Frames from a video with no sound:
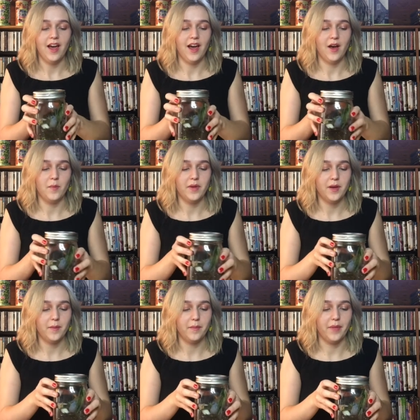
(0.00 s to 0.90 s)
Um,
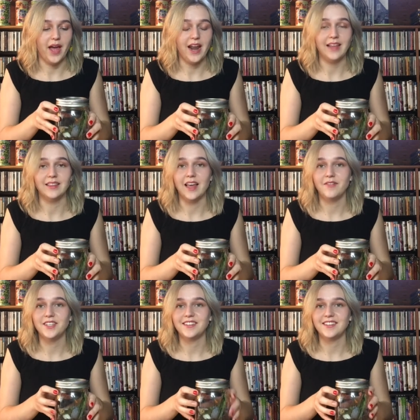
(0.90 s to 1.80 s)
but I'd love
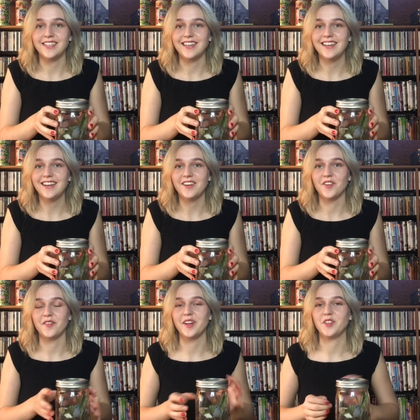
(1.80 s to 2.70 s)
to see your
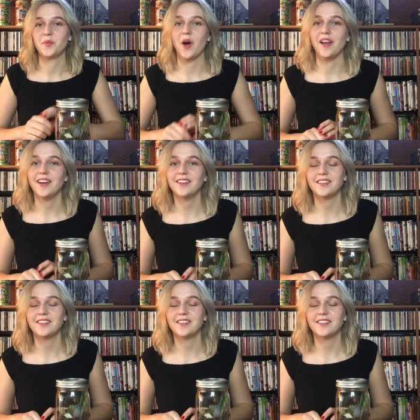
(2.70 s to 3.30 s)
finished products,